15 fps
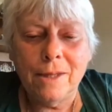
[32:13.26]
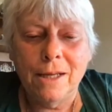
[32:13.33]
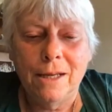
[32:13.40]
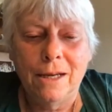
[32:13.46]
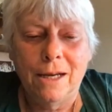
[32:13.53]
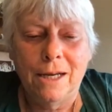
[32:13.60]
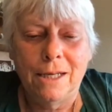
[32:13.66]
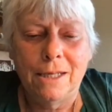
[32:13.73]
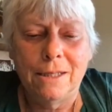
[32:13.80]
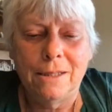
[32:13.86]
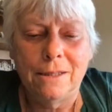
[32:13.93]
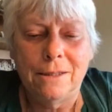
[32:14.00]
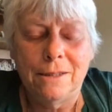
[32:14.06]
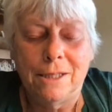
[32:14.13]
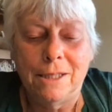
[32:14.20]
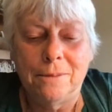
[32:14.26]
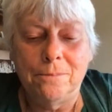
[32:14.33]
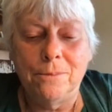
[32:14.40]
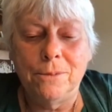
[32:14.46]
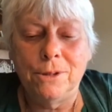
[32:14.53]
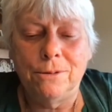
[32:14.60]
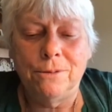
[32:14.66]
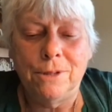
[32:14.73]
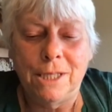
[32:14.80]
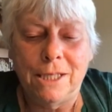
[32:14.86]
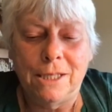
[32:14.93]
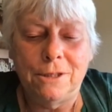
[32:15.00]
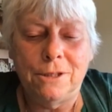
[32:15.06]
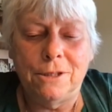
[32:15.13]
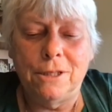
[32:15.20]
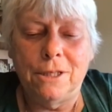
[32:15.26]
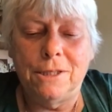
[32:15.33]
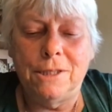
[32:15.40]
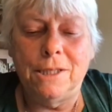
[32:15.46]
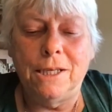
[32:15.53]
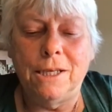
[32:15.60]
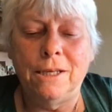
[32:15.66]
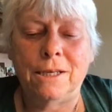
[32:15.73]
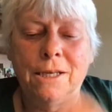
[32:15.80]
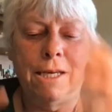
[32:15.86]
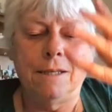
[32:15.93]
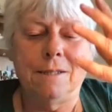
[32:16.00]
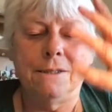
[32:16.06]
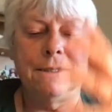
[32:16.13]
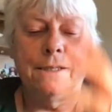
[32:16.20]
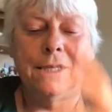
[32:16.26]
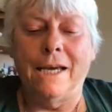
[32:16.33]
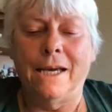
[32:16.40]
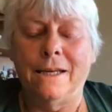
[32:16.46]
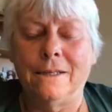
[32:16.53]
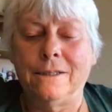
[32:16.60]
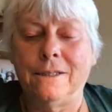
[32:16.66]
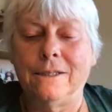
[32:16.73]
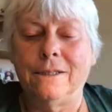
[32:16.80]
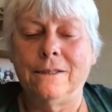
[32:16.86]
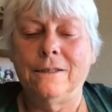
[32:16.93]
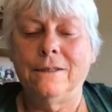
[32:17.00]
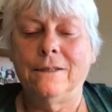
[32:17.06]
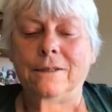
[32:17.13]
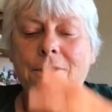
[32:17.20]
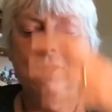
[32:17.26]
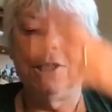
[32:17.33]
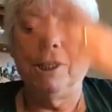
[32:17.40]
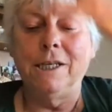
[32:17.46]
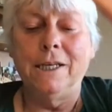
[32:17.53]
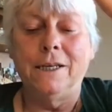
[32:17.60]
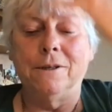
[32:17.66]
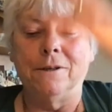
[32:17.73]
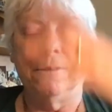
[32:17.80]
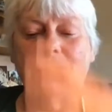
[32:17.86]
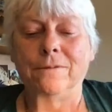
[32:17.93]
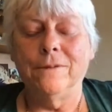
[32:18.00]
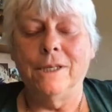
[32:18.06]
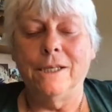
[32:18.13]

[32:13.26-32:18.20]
uh, the moon is seen as that channel.